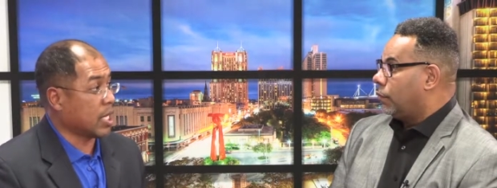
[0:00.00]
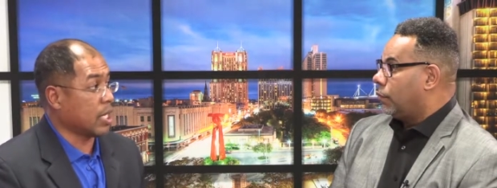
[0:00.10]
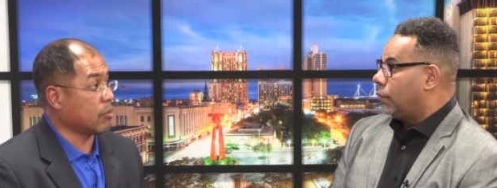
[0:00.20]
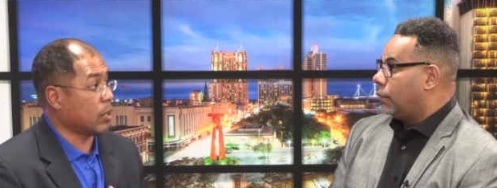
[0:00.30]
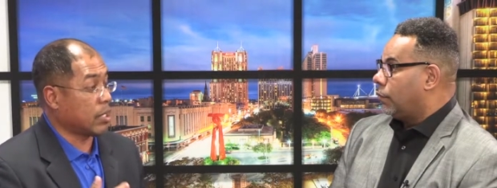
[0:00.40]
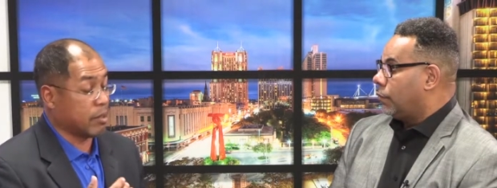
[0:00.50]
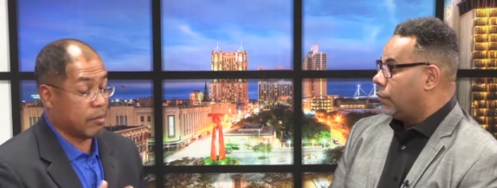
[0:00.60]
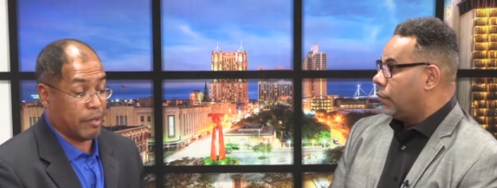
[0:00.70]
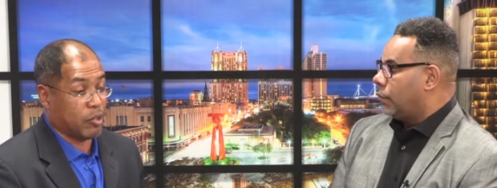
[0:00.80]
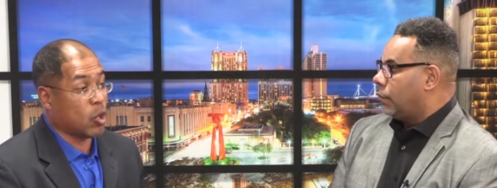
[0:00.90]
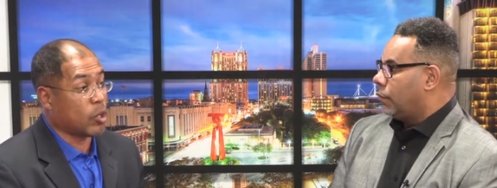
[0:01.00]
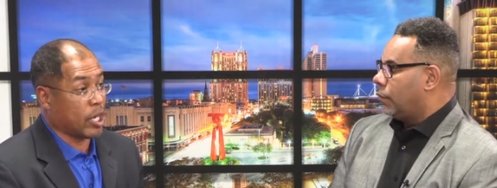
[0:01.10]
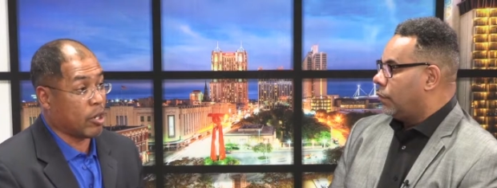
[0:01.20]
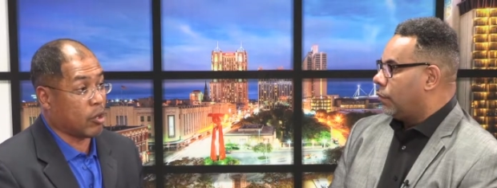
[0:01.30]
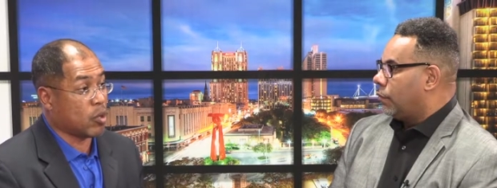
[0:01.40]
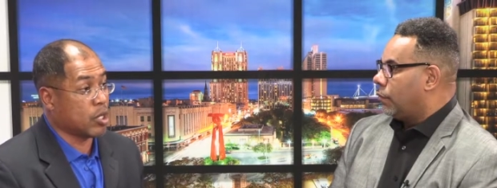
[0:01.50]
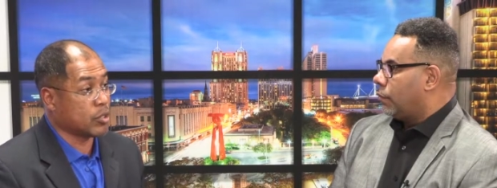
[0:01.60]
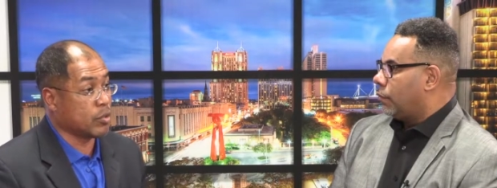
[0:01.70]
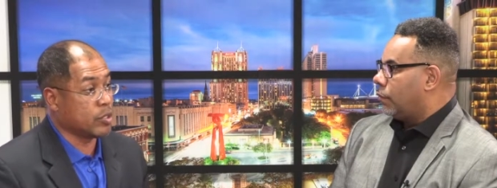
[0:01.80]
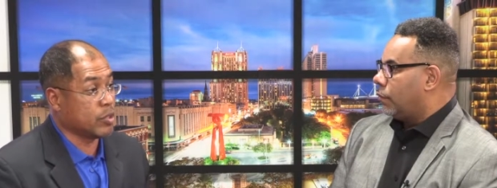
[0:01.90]
Speaker 1: side. I, have known Erik
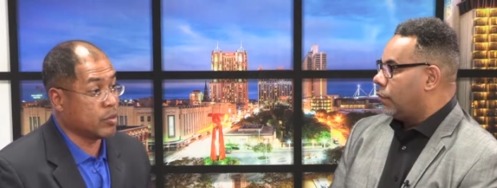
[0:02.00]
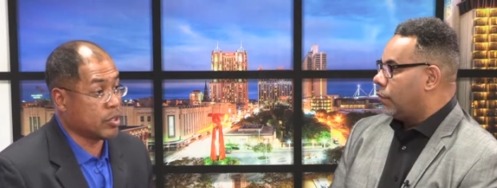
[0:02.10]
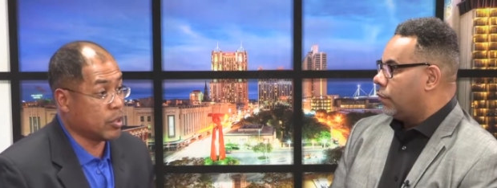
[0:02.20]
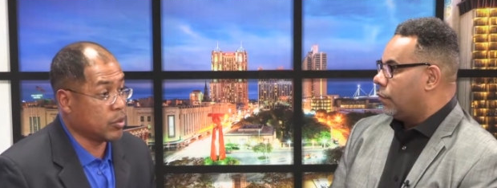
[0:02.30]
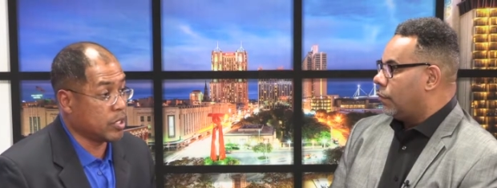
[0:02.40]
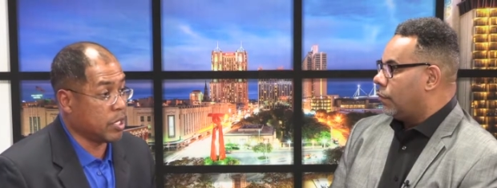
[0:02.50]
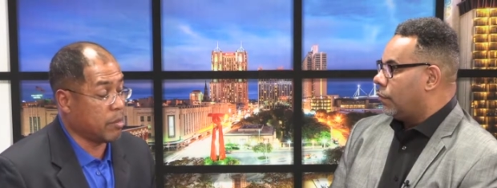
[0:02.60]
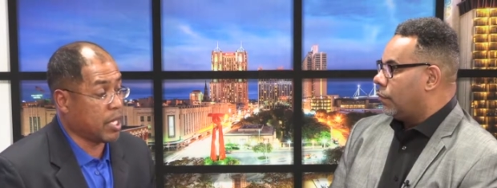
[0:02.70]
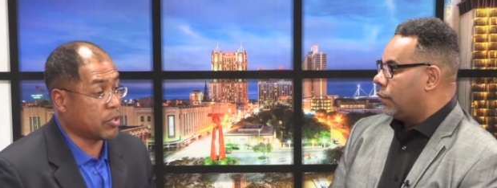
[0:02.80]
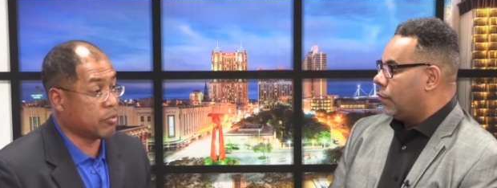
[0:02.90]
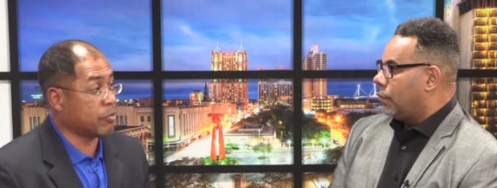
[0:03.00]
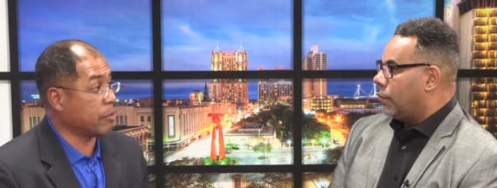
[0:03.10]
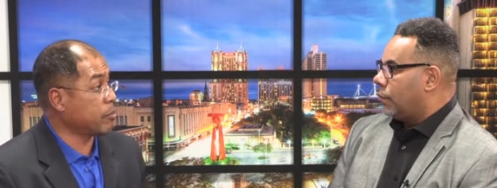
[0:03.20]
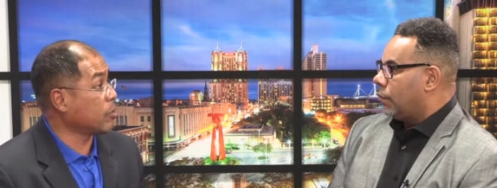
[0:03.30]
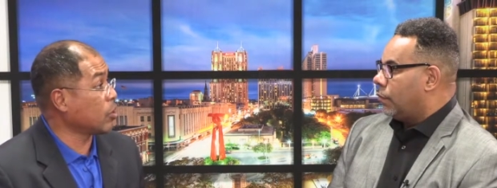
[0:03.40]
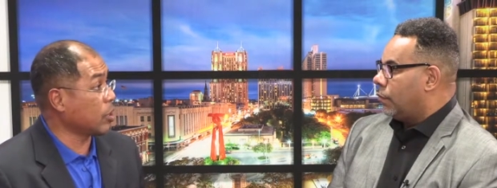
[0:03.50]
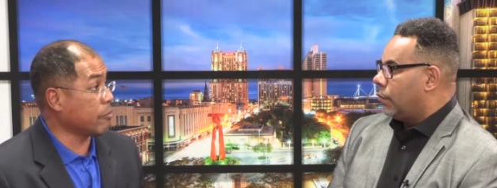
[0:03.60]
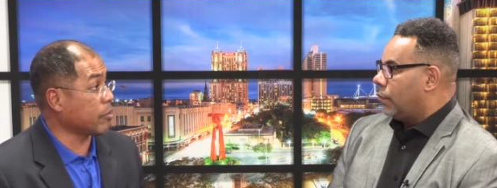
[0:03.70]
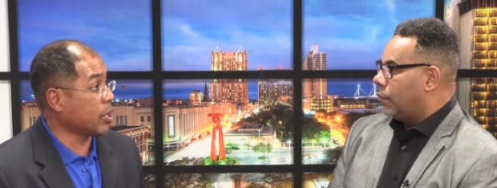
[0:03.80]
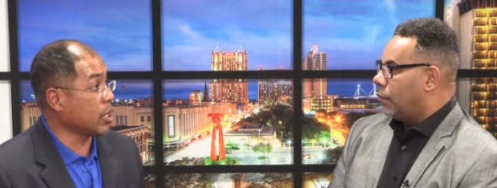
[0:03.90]
Walsh, who, who's the new city manager. I've known
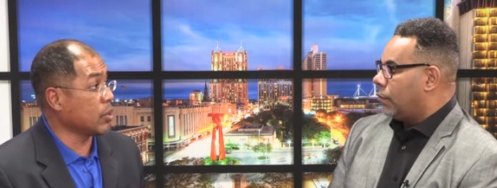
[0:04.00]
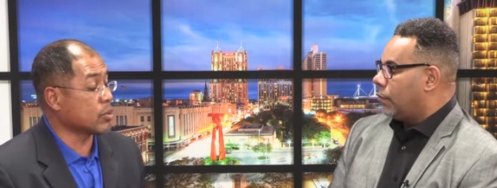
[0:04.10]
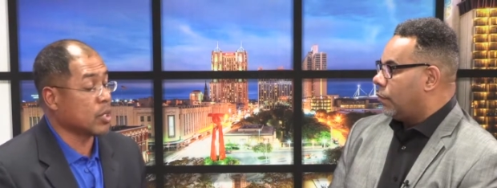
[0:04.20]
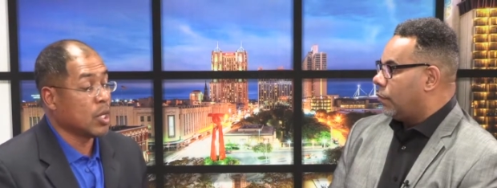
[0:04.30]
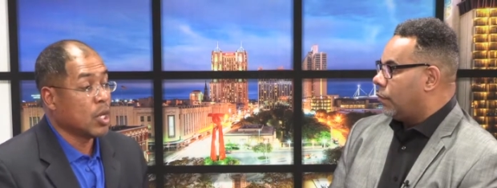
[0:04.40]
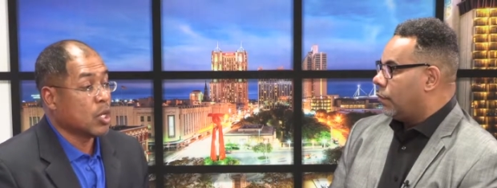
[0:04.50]
him for years.